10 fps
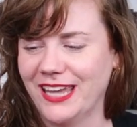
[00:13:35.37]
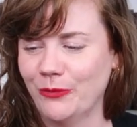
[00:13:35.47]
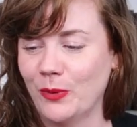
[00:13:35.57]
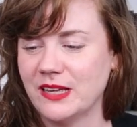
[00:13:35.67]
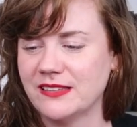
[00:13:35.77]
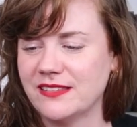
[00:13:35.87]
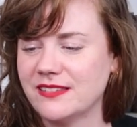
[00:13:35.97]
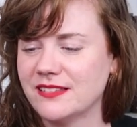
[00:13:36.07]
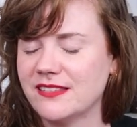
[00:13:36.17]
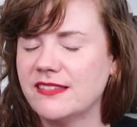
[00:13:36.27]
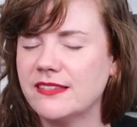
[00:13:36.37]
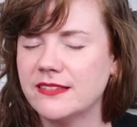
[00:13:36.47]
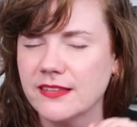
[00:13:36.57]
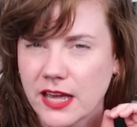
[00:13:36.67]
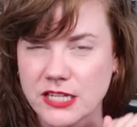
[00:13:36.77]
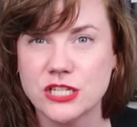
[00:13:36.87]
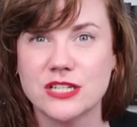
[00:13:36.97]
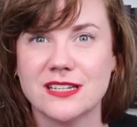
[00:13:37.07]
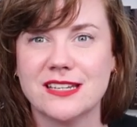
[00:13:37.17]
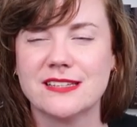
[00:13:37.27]
It was
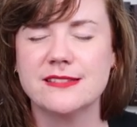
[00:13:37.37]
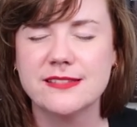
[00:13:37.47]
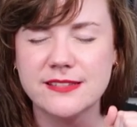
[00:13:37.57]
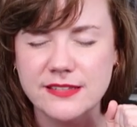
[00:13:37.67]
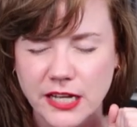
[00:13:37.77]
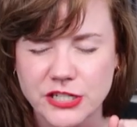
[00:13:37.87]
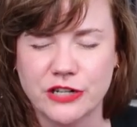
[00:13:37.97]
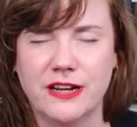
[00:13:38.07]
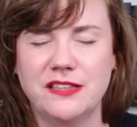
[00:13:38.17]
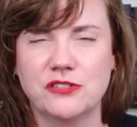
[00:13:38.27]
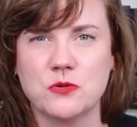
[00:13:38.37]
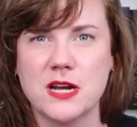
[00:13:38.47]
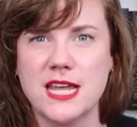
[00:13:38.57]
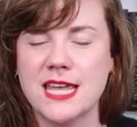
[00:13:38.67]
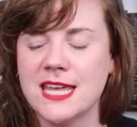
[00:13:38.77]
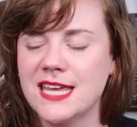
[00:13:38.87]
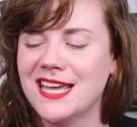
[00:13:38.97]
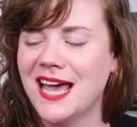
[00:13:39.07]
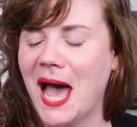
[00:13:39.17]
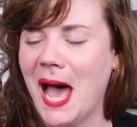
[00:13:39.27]
such a great story.
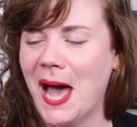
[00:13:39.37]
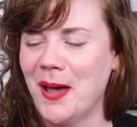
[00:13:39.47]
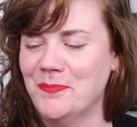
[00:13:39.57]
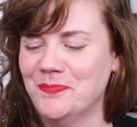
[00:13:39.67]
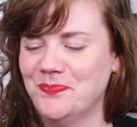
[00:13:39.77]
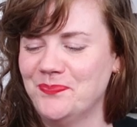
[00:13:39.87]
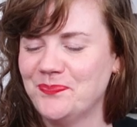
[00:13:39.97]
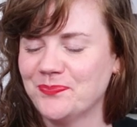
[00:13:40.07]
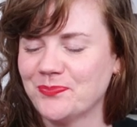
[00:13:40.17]
The